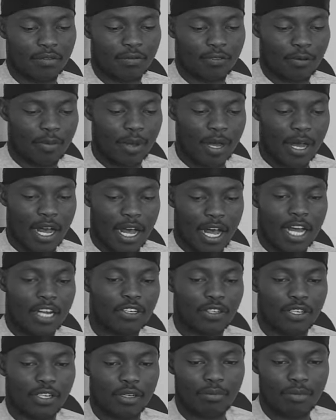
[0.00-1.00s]
from a
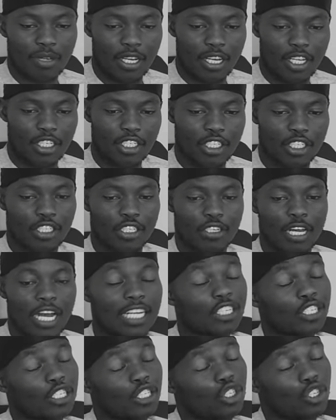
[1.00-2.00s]
hundred million
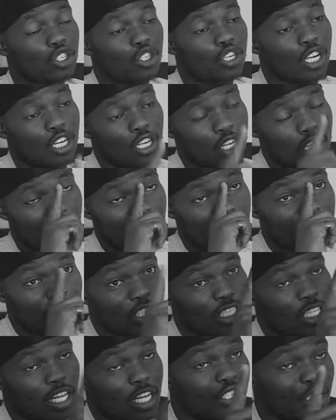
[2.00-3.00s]
hundred
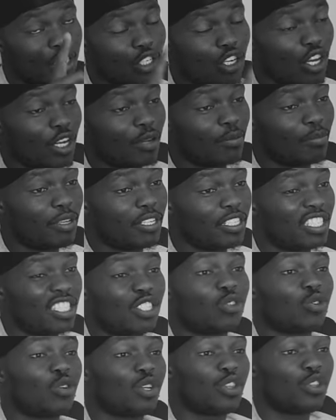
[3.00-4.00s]
hundred thousand dollar
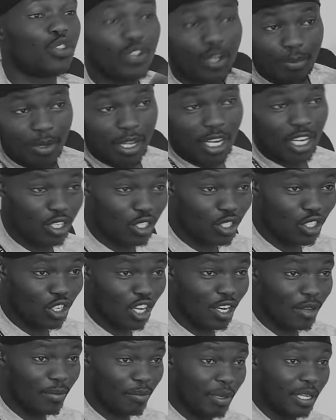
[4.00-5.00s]
business to a three million
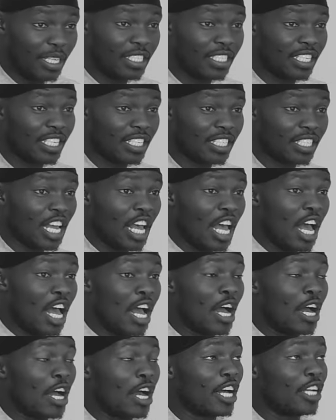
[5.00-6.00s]
dollar business
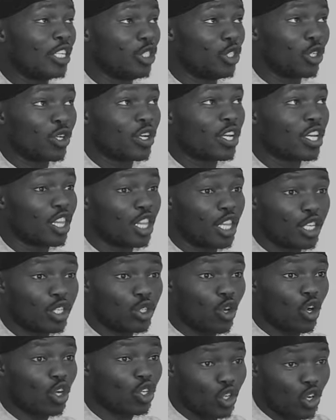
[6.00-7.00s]
mm. during the
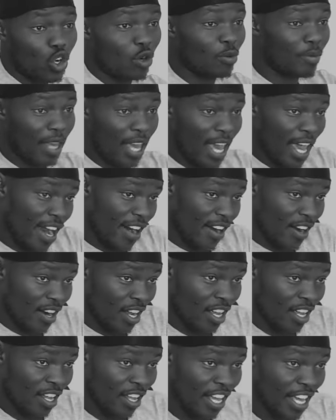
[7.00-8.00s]
dot com
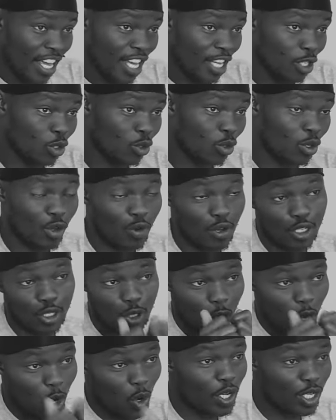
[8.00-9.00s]
era. Mm. So he was
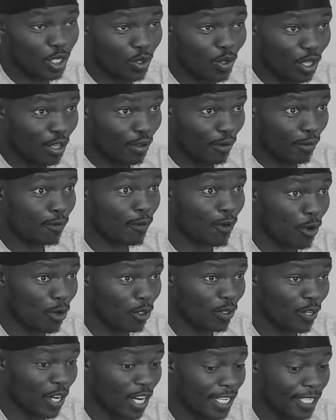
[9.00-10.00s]
always on the
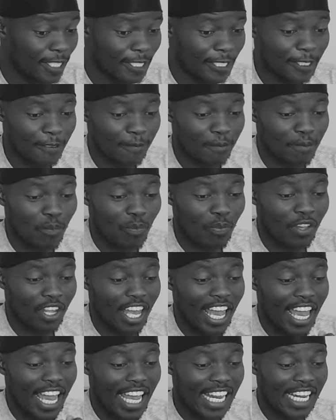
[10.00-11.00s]
phone, right?
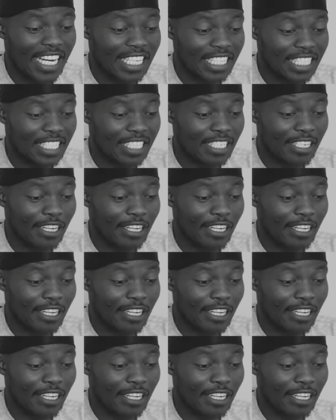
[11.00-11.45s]
And